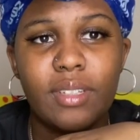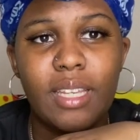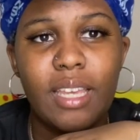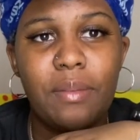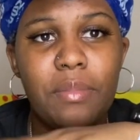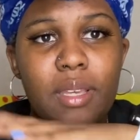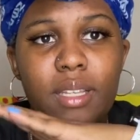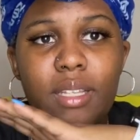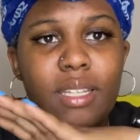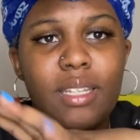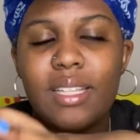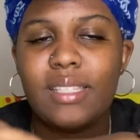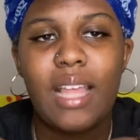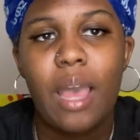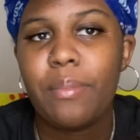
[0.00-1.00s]
It
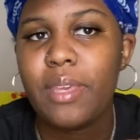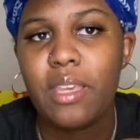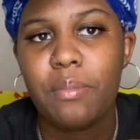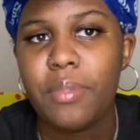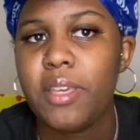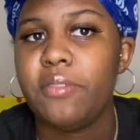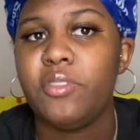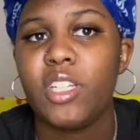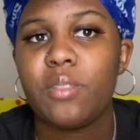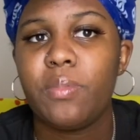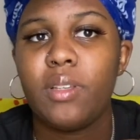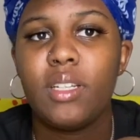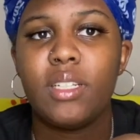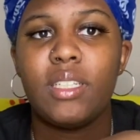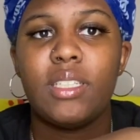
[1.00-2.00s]
does not mean beef. Just
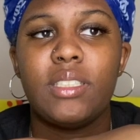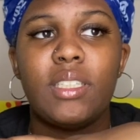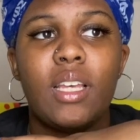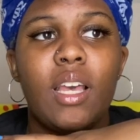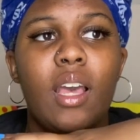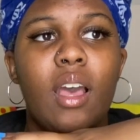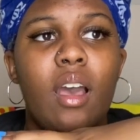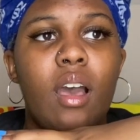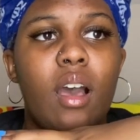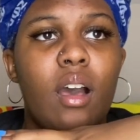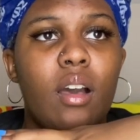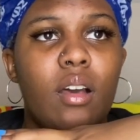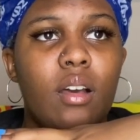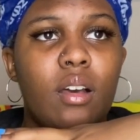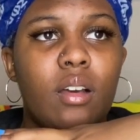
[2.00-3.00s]
because
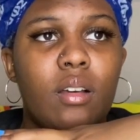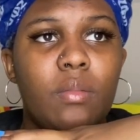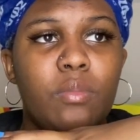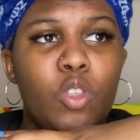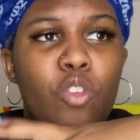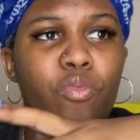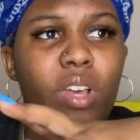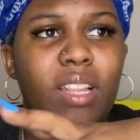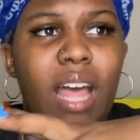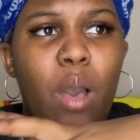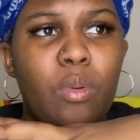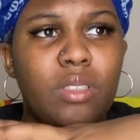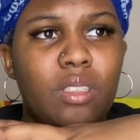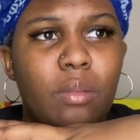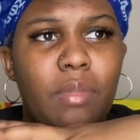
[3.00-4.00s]
you fell out
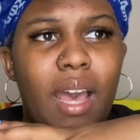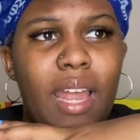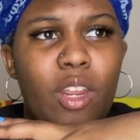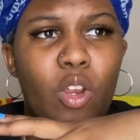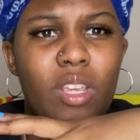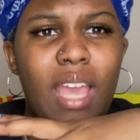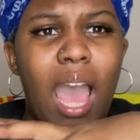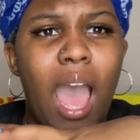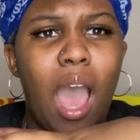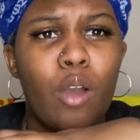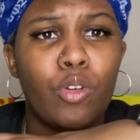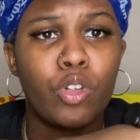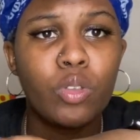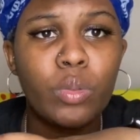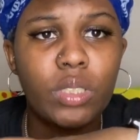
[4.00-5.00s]
with somebody or y'all
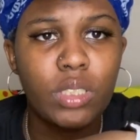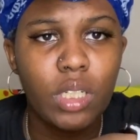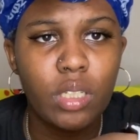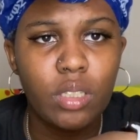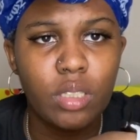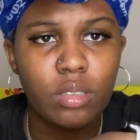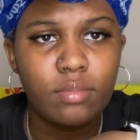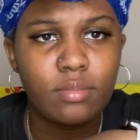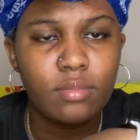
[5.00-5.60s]
outgrew each other,